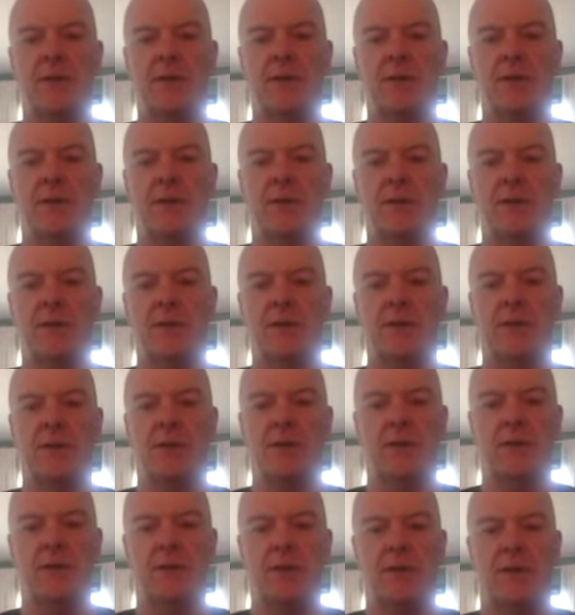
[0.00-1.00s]

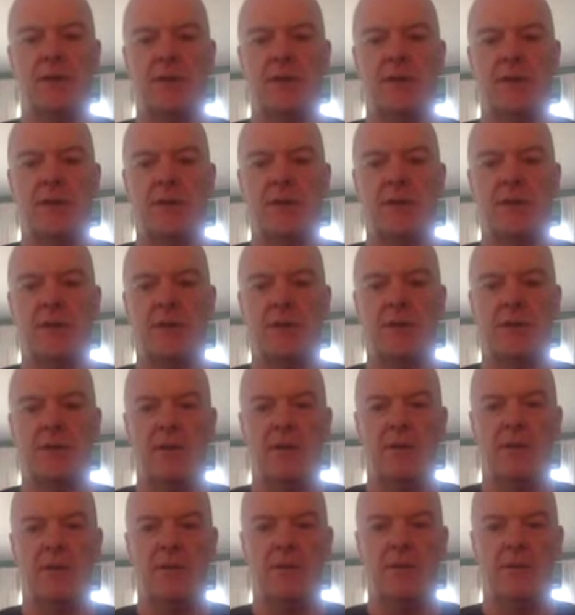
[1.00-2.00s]

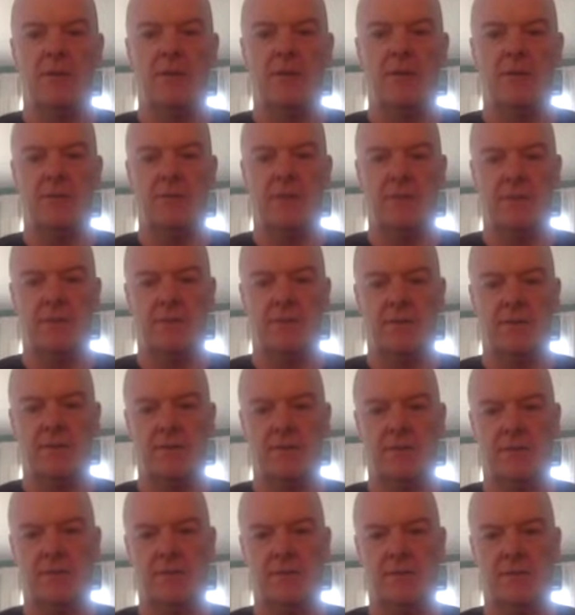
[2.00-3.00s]

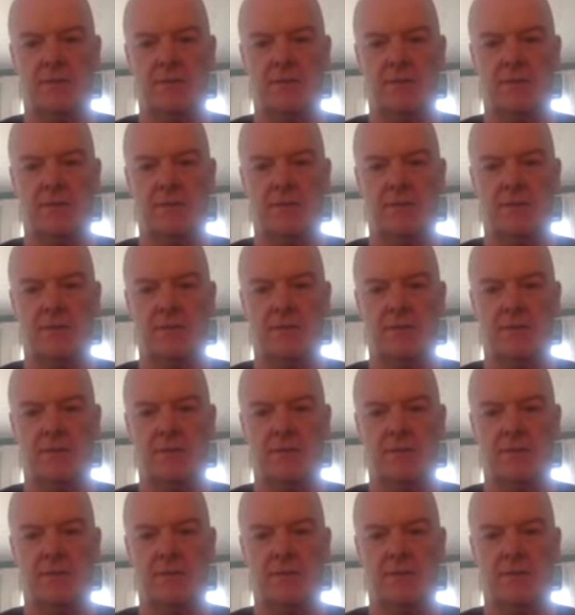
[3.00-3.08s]
The person shown says nothing.